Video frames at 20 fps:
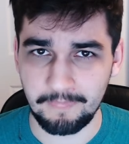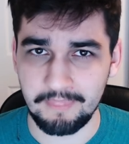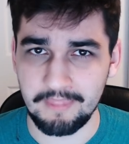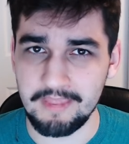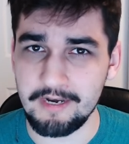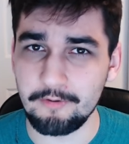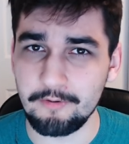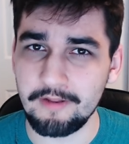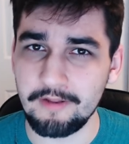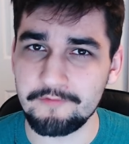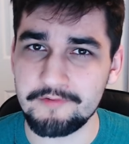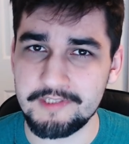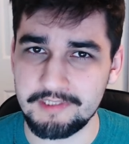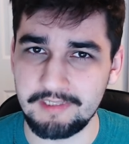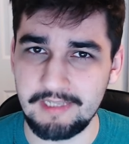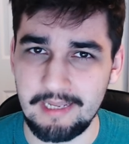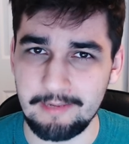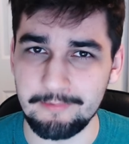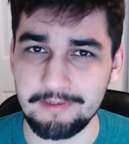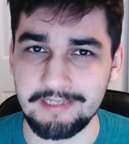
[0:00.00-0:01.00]
they don't have
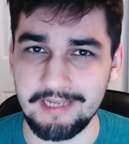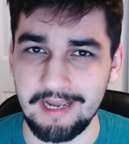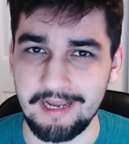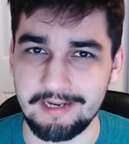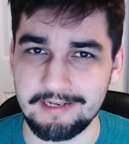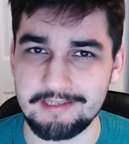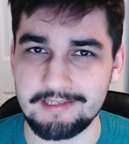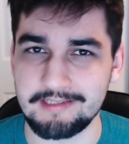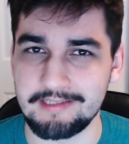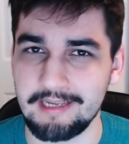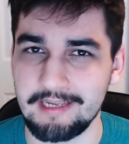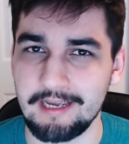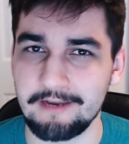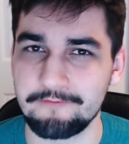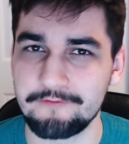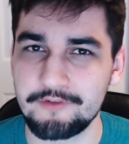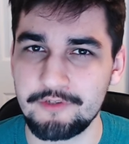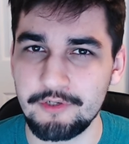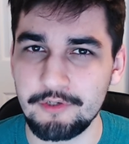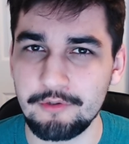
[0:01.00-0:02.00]
slam attacks, they
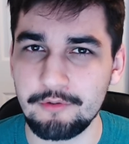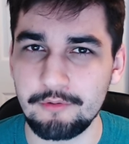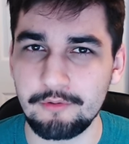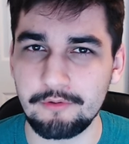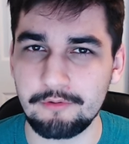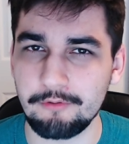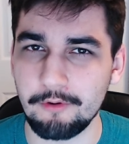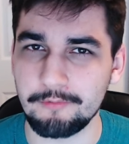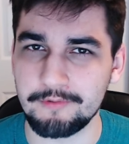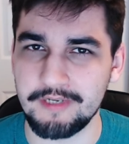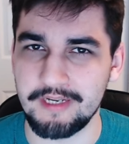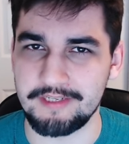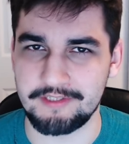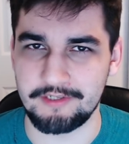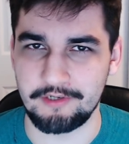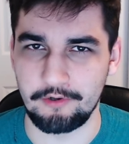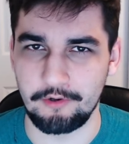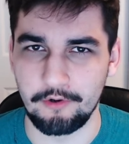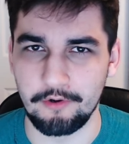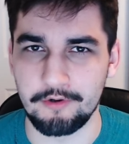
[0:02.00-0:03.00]
have two
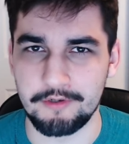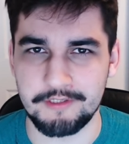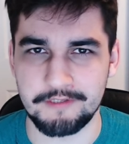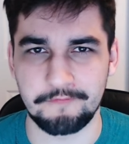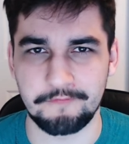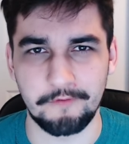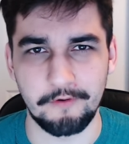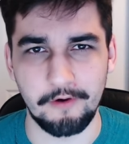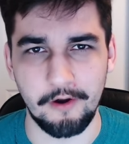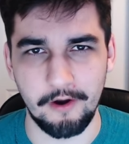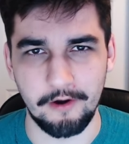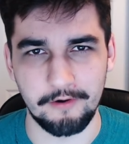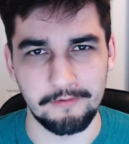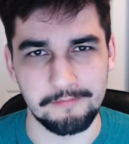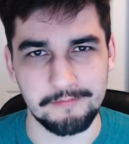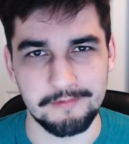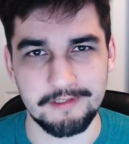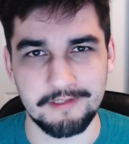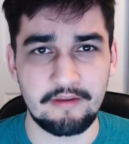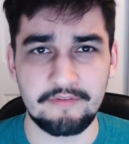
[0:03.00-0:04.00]
grotesque hooks for
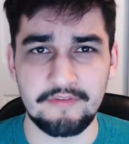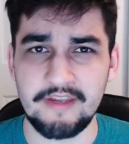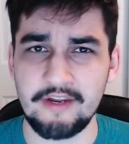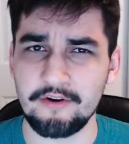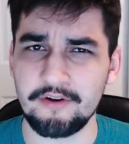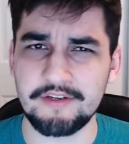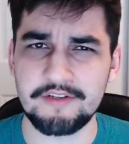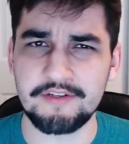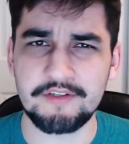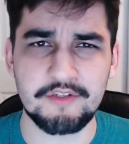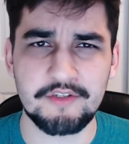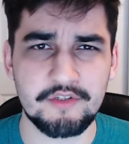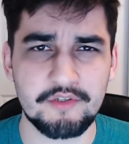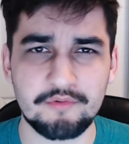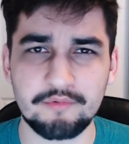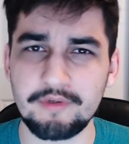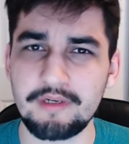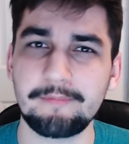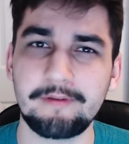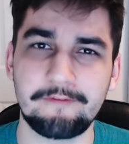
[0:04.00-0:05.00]
arms. They are
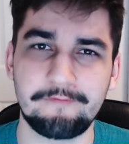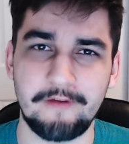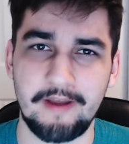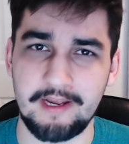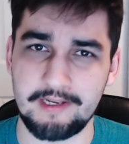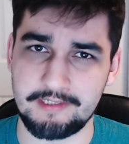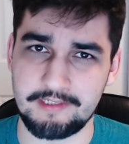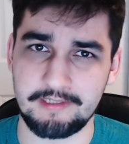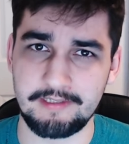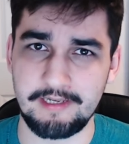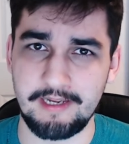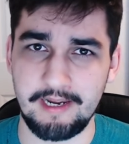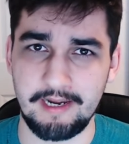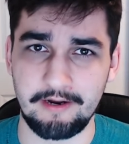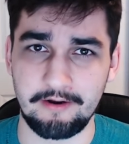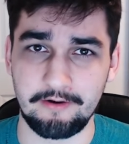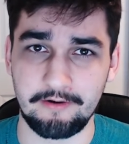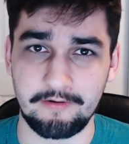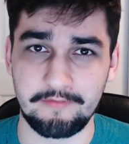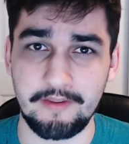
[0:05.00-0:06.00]
extremely fast in the
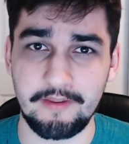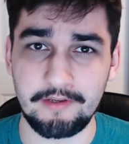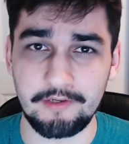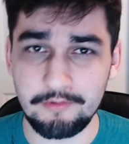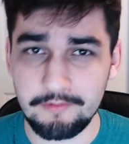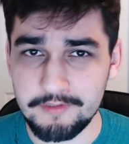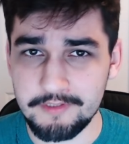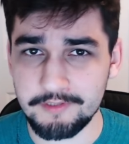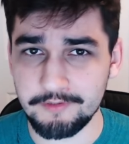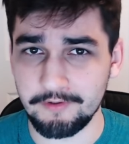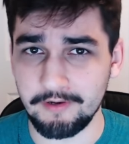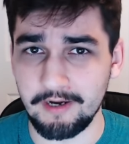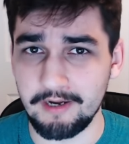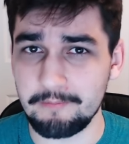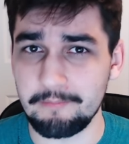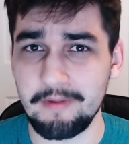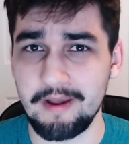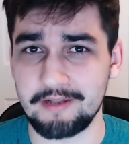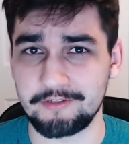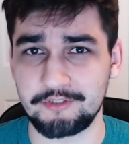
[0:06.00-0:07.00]
air, and they use their
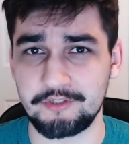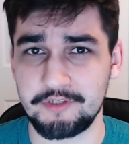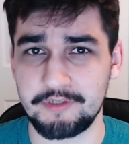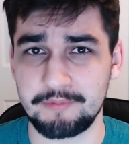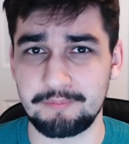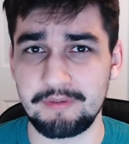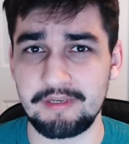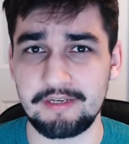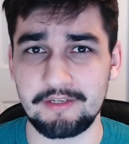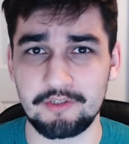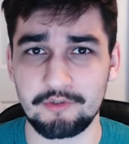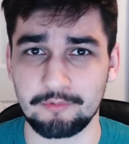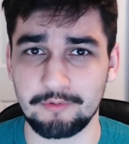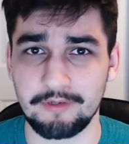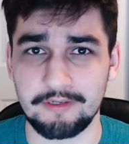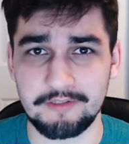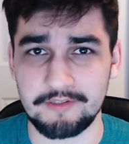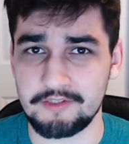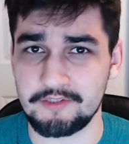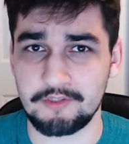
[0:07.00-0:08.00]
unmatched speed to
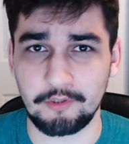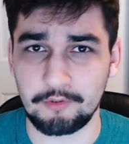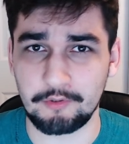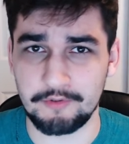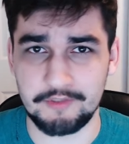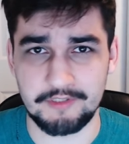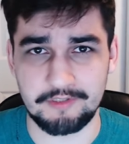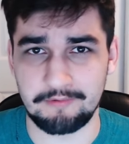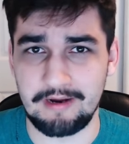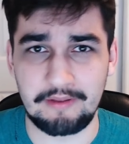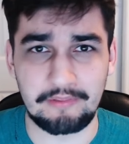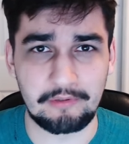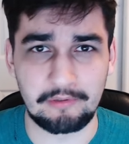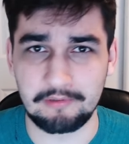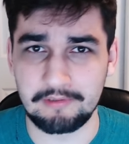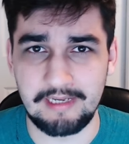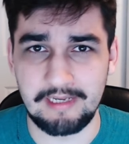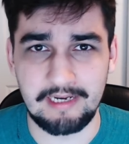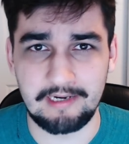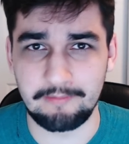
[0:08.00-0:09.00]
run circles around
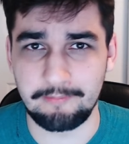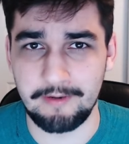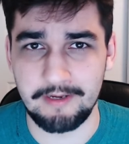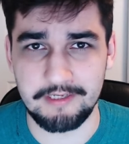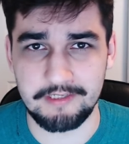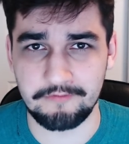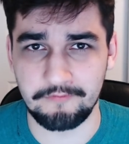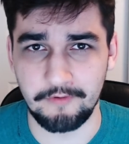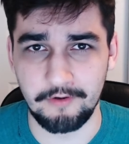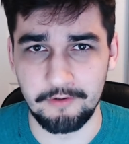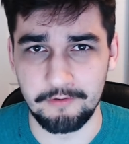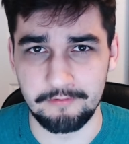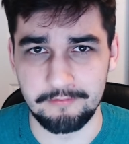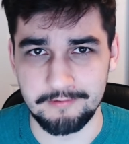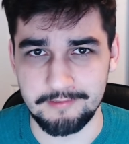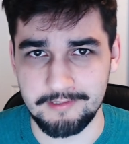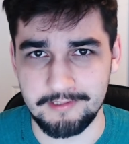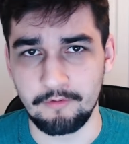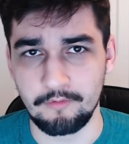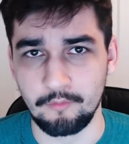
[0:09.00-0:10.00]
their land-based
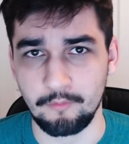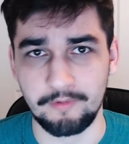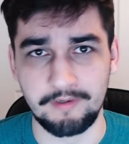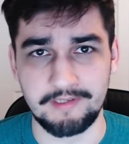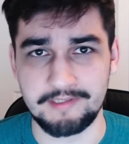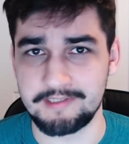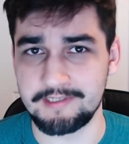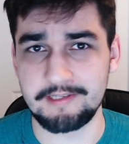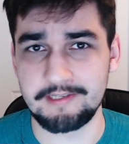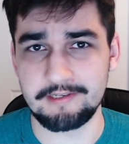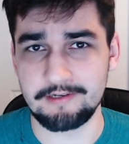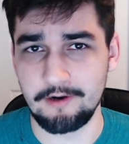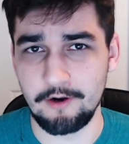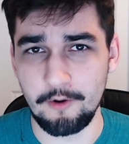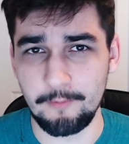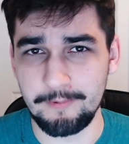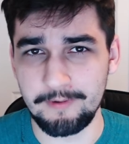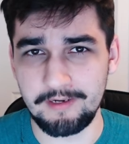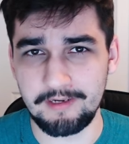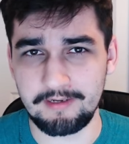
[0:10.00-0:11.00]
foes. When it sees an
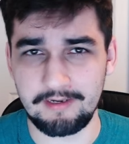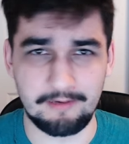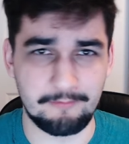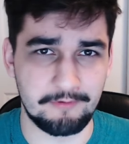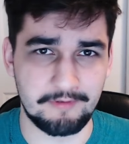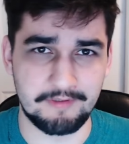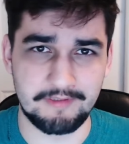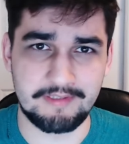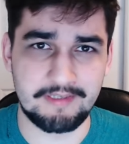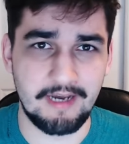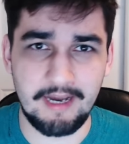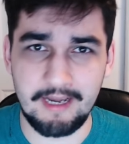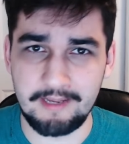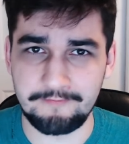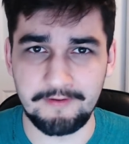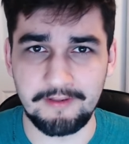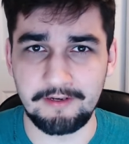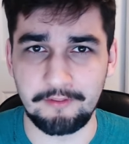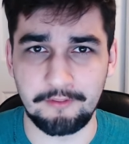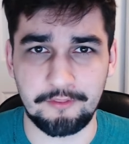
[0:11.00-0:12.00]
opening, it will
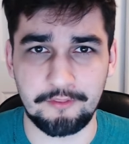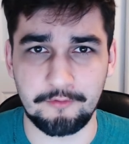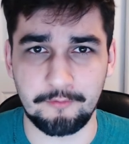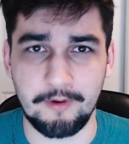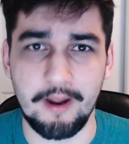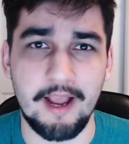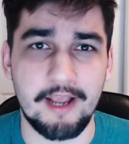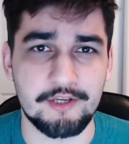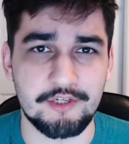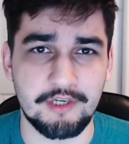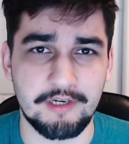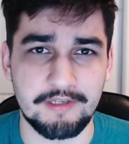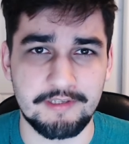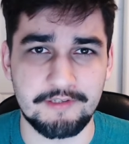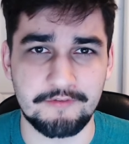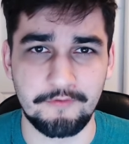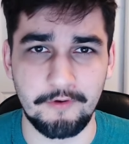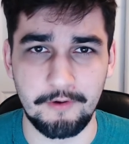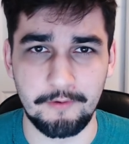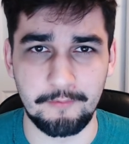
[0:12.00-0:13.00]
dive in and thrash at
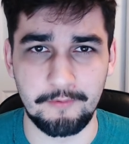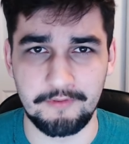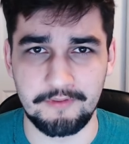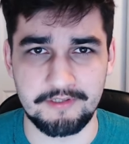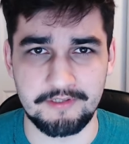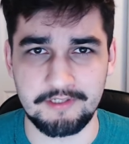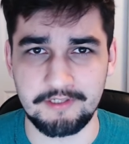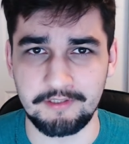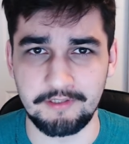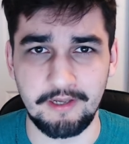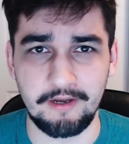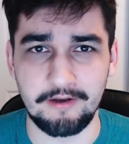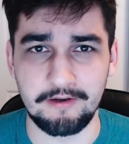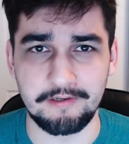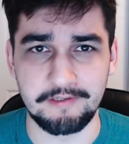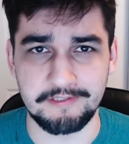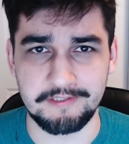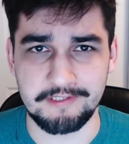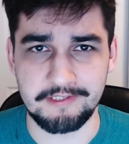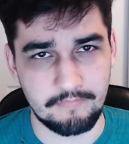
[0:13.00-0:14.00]
its foe with its
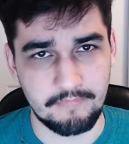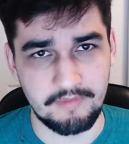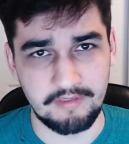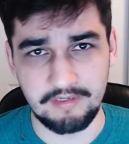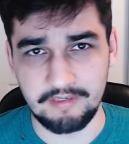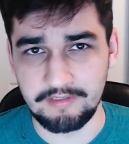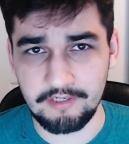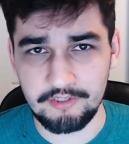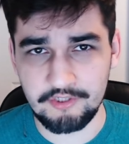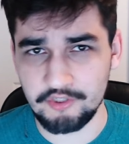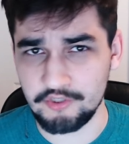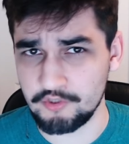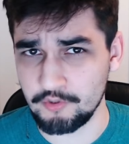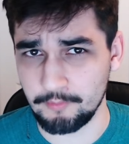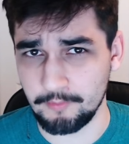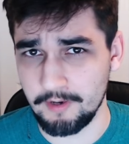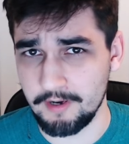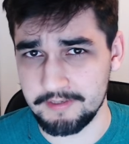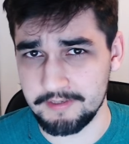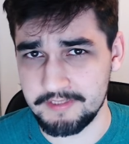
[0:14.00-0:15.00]
claws. In addition
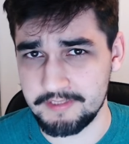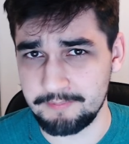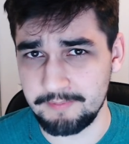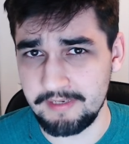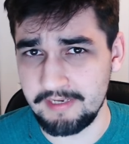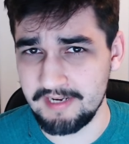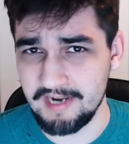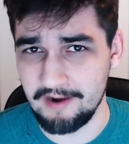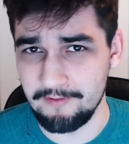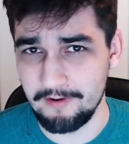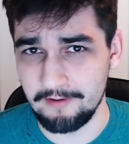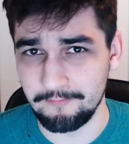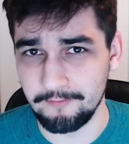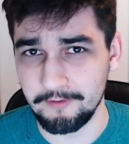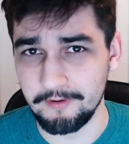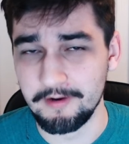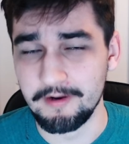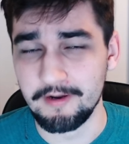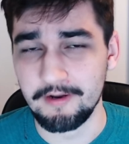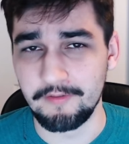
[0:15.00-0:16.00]
to raw speed,
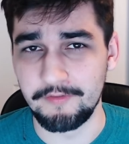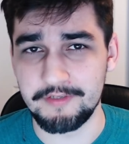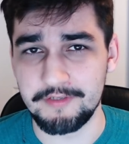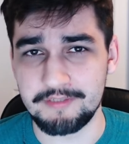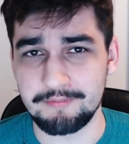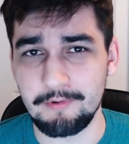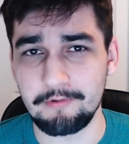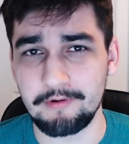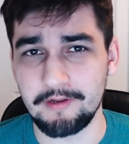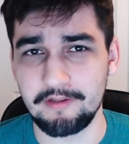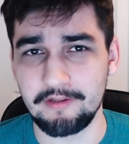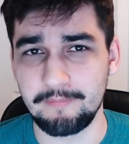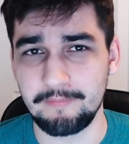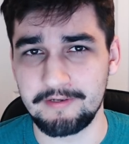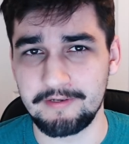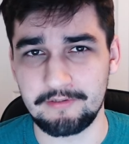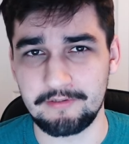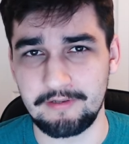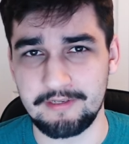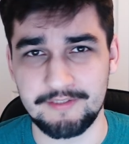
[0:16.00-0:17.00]
however, the Smoke
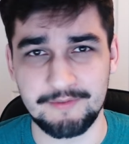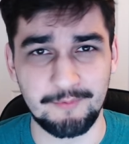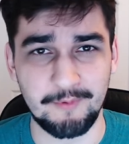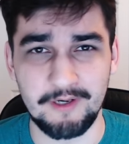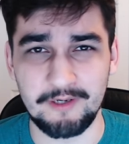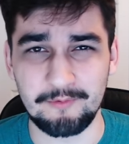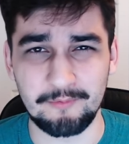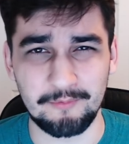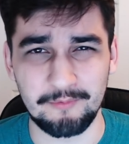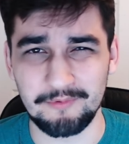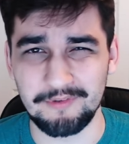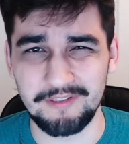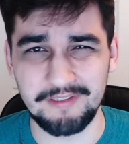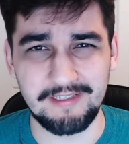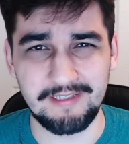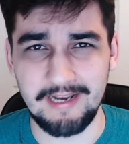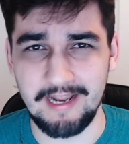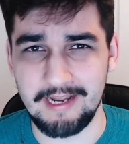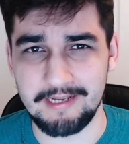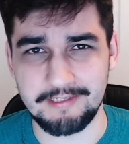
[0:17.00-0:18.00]
Elemental has one
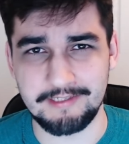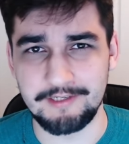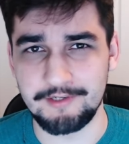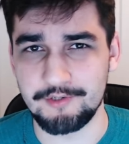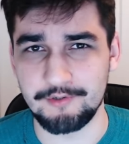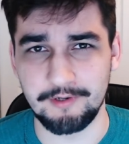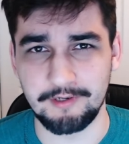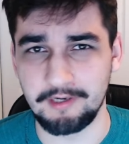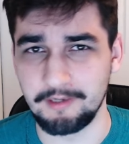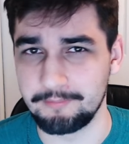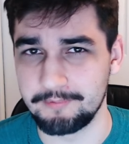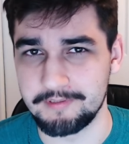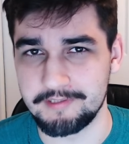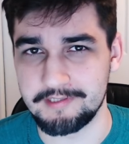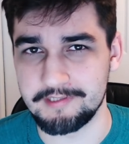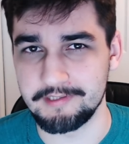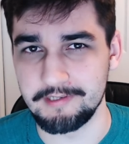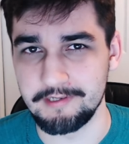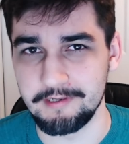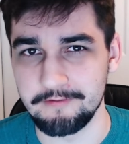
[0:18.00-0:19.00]
really nasty trick up
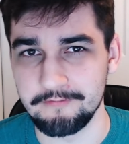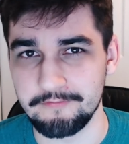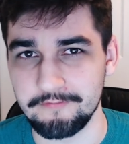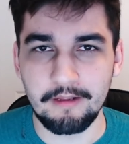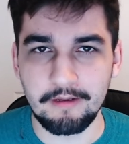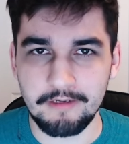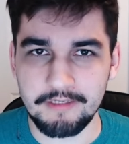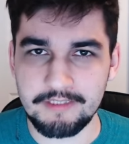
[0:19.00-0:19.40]
its sleeve.